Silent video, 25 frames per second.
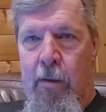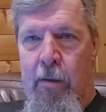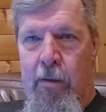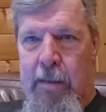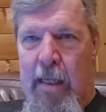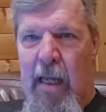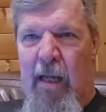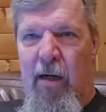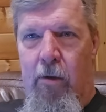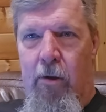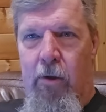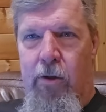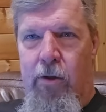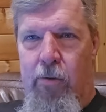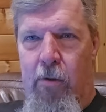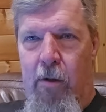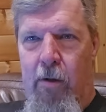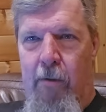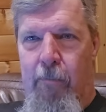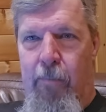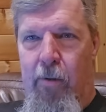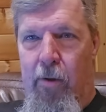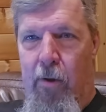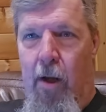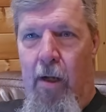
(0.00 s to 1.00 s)
Donald
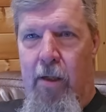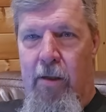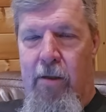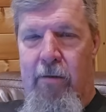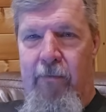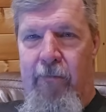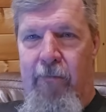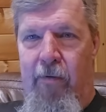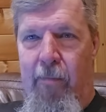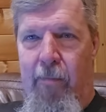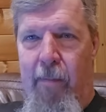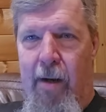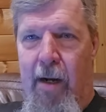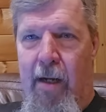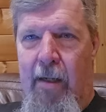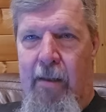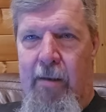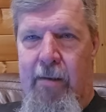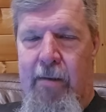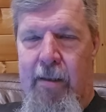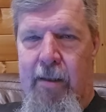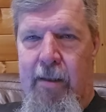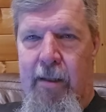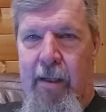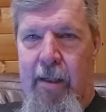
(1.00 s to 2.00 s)
Trump lost Vermont
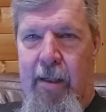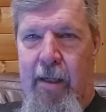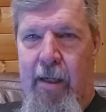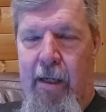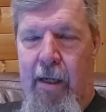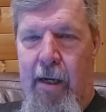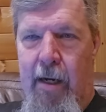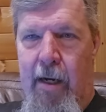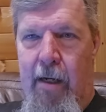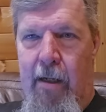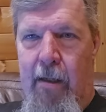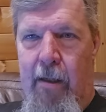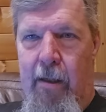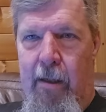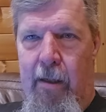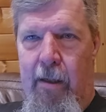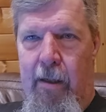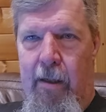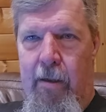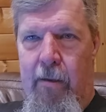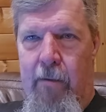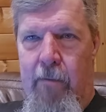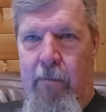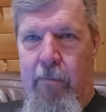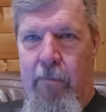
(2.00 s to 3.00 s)
to Nikki
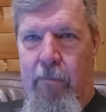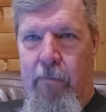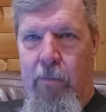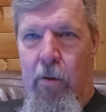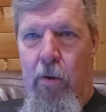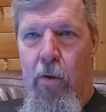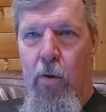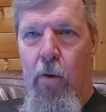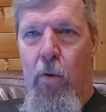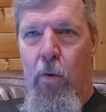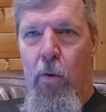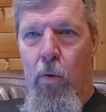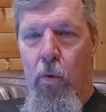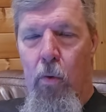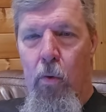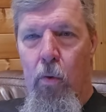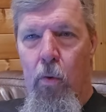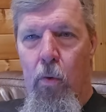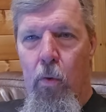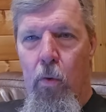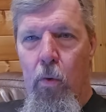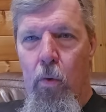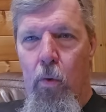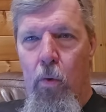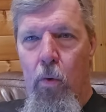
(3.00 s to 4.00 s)
Haley
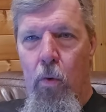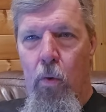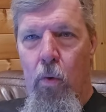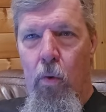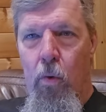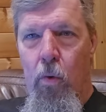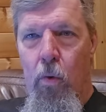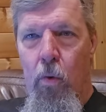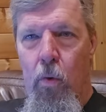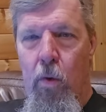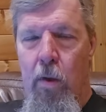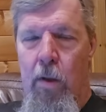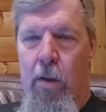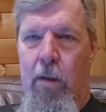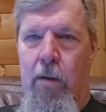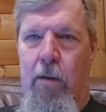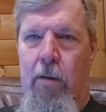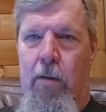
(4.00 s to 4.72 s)
ooh,